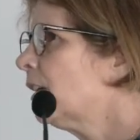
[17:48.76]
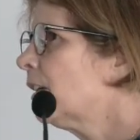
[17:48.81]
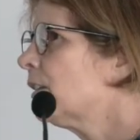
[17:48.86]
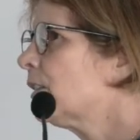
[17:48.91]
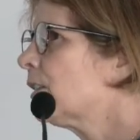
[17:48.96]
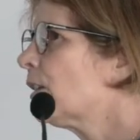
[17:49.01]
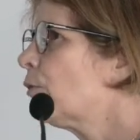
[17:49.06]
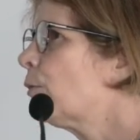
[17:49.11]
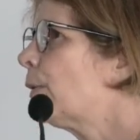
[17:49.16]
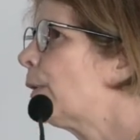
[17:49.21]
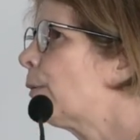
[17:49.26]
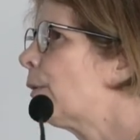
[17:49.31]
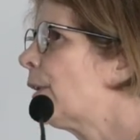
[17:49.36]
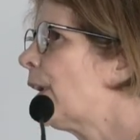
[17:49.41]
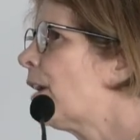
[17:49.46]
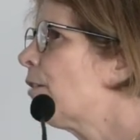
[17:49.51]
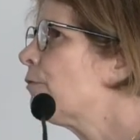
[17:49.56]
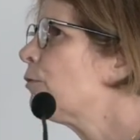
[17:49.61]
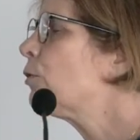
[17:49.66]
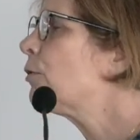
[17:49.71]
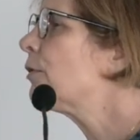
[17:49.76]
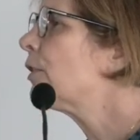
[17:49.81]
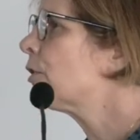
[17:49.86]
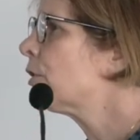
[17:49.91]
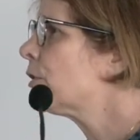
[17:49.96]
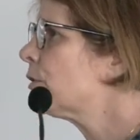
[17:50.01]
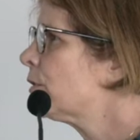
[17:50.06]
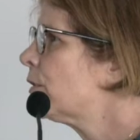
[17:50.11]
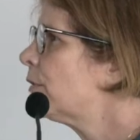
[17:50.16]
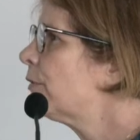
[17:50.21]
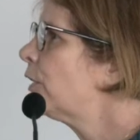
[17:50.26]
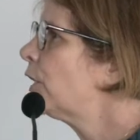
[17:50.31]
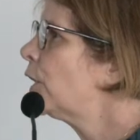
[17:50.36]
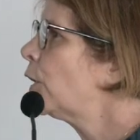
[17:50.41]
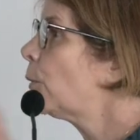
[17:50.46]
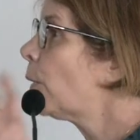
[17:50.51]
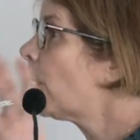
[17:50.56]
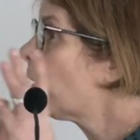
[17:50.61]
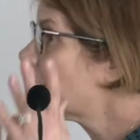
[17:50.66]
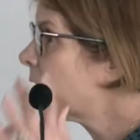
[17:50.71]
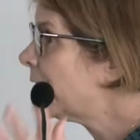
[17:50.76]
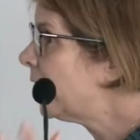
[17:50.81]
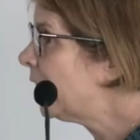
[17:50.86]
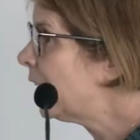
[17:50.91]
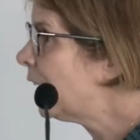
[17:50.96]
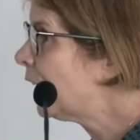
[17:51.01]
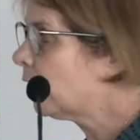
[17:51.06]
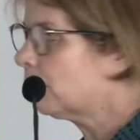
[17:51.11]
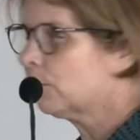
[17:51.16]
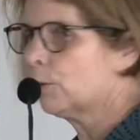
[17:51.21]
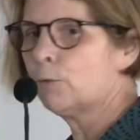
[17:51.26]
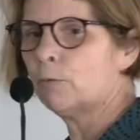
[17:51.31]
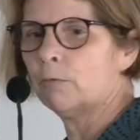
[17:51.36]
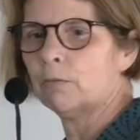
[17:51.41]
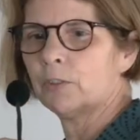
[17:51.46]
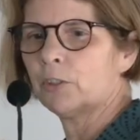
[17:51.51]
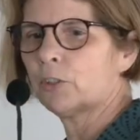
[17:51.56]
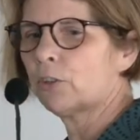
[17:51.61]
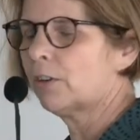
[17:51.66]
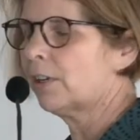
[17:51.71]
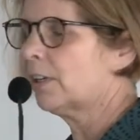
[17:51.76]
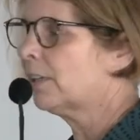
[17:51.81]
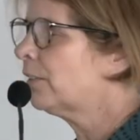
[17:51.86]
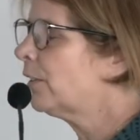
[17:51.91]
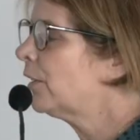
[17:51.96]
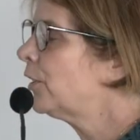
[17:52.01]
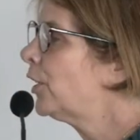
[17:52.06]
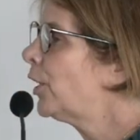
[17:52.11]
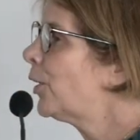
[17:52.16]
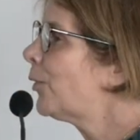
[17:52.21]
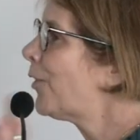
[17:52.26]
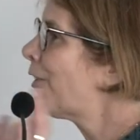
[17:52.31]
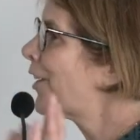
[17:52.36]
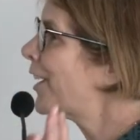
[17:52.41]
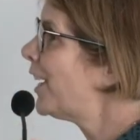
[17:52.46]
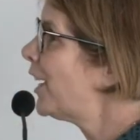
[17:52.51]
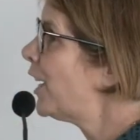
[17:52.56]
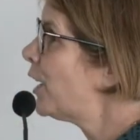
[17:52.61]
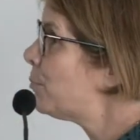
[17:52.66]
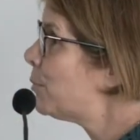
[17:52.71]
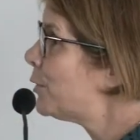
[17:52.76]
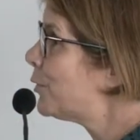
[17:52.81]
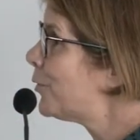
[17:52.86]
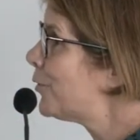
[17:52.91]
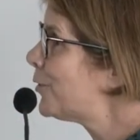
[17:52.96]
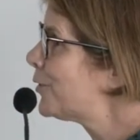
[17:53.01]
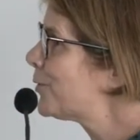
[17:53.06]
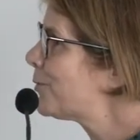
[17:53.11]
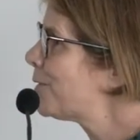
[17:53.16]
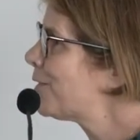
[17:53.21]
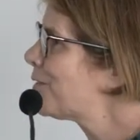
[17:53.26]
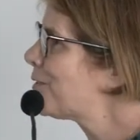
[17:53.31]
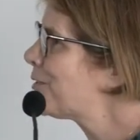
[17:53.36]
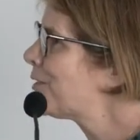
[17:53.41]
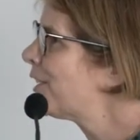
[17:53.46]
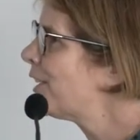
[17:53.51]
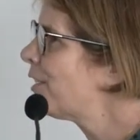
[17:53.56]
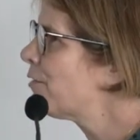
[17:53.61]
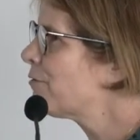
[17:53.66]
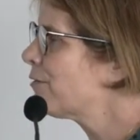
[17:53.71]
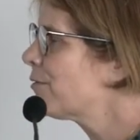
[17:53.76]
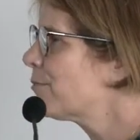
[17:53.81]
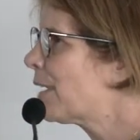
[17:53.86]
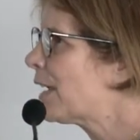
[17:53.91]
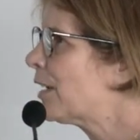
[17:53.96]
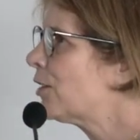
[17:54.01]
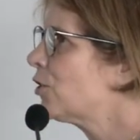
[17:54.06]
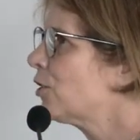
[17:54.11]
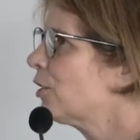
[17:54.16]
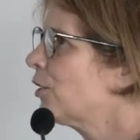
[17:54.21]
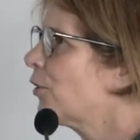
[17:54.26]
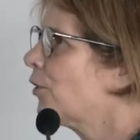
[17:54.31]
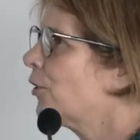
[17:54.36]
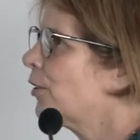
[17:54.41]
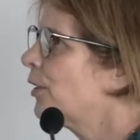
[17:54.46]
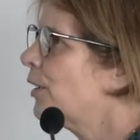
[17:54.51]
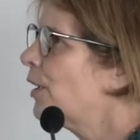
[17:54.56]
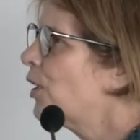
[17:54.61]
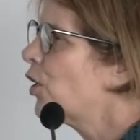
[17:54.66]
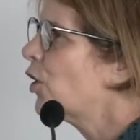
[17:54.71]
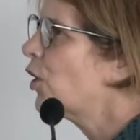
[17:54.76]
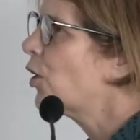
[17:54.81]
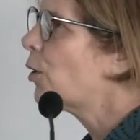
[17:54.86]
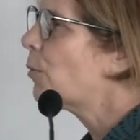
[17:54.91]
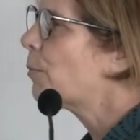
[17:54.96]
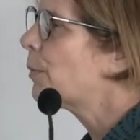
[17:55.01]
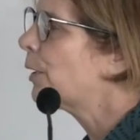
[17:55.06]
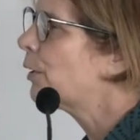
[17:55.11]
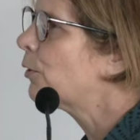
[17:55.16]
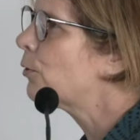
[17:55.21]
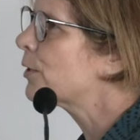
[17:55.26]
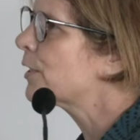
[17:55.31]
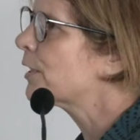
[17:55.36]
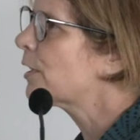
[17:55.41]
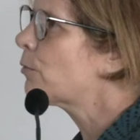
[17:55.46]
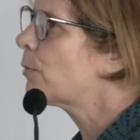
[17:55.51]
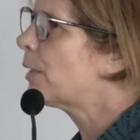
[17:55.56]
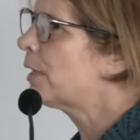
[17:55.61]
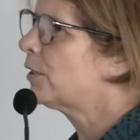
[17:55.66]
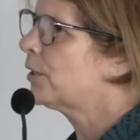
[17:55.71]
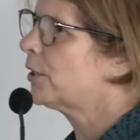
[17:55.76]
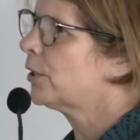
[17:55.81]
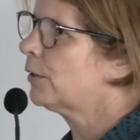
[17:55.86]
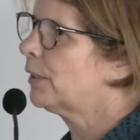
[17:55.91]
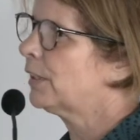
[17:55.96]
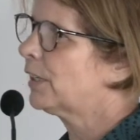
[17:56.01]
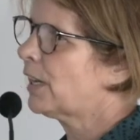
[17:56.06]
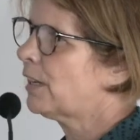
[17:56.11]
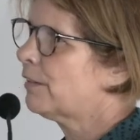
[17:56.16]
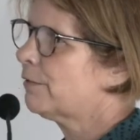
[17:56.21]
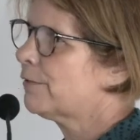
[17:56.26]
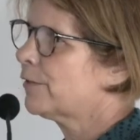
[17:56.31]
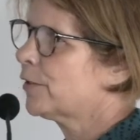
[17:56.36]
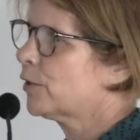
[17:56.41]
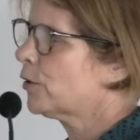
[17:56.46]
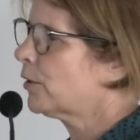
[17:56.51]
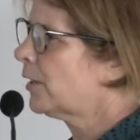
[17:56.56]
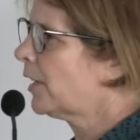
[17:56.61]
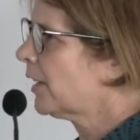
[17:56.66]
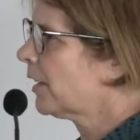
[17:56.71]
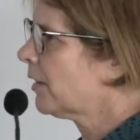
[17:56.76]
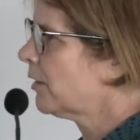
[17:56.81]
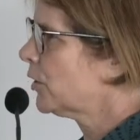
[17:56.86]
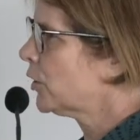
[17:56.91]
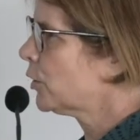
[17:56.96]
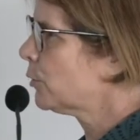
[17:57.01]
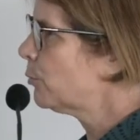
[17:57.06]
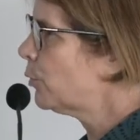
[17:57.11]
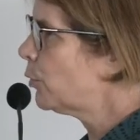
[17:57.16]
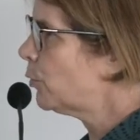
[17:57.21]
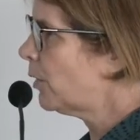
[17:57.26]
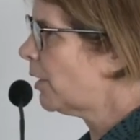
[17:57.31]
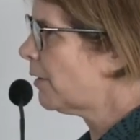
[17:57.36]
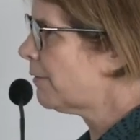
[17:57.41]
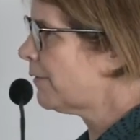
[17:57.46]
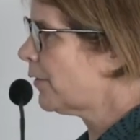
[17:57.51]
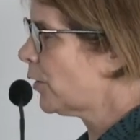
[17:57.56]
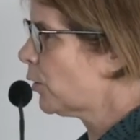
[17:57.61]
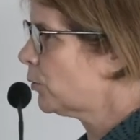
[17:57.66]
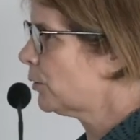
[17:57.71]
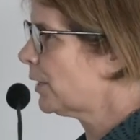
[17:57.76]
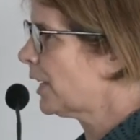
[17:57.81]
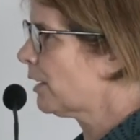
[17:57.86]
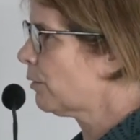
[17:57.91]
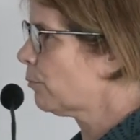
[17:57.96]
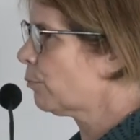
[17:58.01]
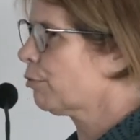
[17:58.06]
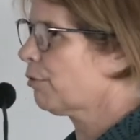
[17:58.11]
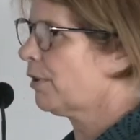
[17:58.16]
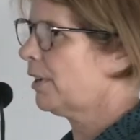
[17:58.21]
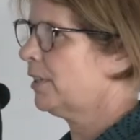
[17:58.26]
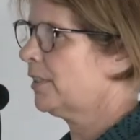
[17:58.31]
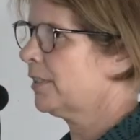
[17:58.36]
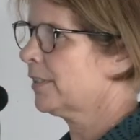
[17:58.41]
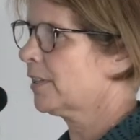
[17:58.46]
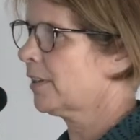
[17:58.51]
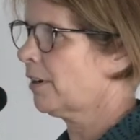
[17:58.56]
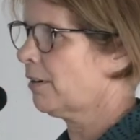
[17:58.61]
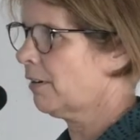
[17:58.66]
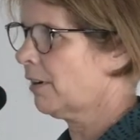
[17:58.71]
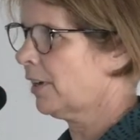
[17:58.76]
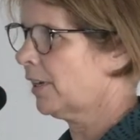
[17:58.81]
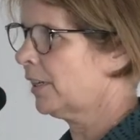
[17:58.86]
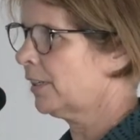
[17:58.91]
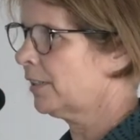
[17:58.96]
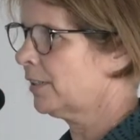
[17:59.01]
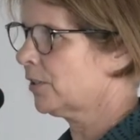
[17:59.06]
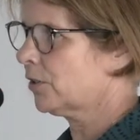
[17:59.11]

So we will have all the sort of you are here boards with all the information on, but also we're doing a sort of like a smaller fold out print guide.